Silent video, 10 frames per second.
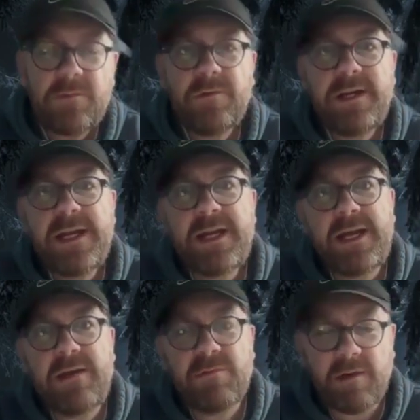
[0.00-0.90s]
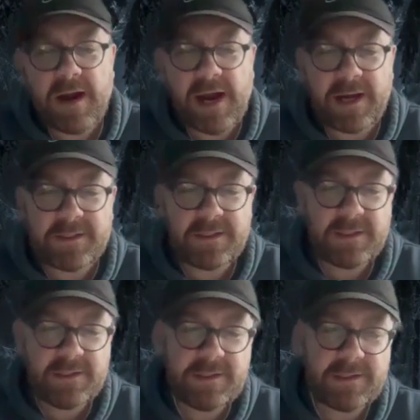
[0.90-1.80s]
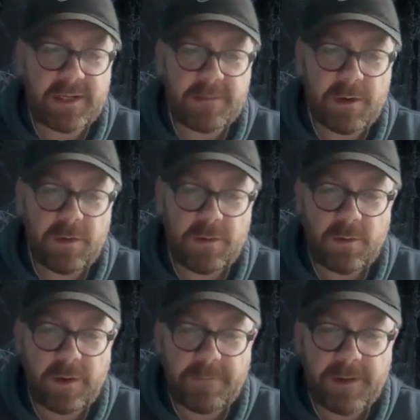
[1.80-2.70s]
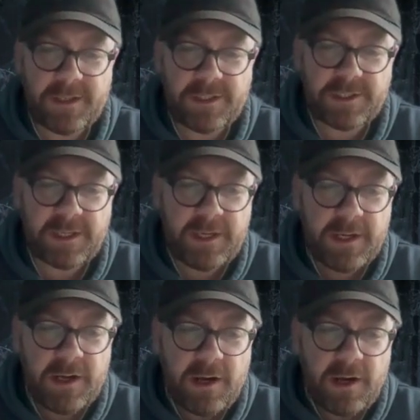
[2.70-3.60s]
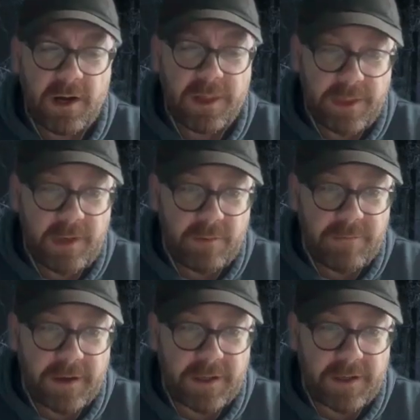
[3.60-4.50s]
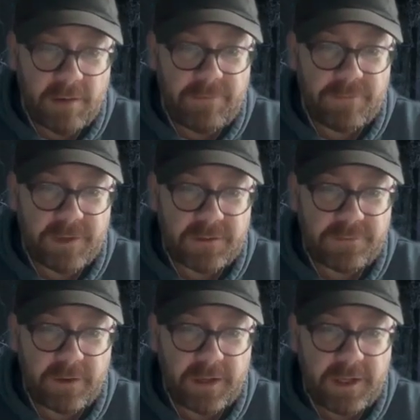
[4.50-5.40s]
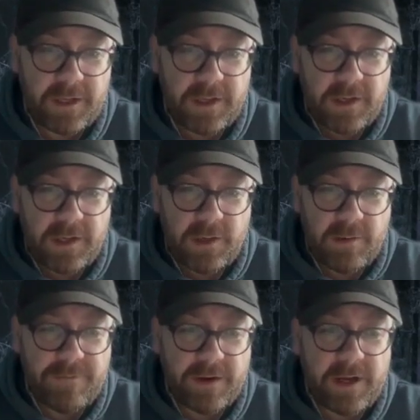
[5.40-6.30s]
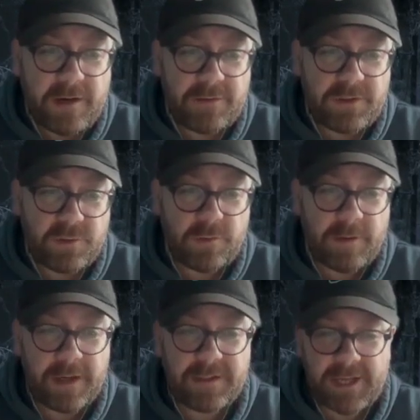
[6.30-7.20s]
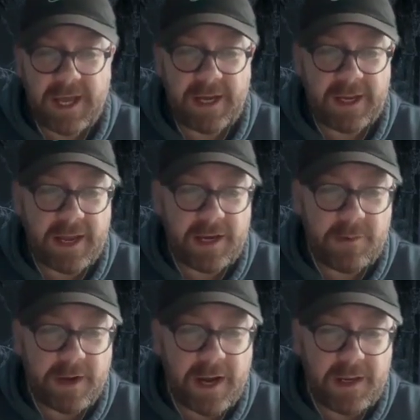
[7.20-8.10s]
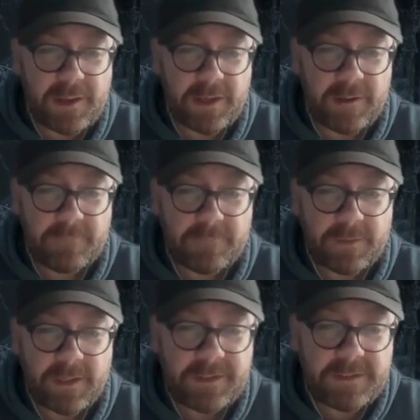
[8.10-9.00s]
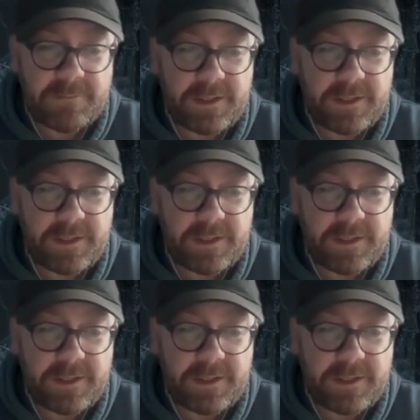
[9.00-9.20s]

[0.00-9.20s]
"Really, rat," said the mole quite pettishly, "I think we've had enough of this folly. Whoever heard of a doormat telling anyone anything? They simply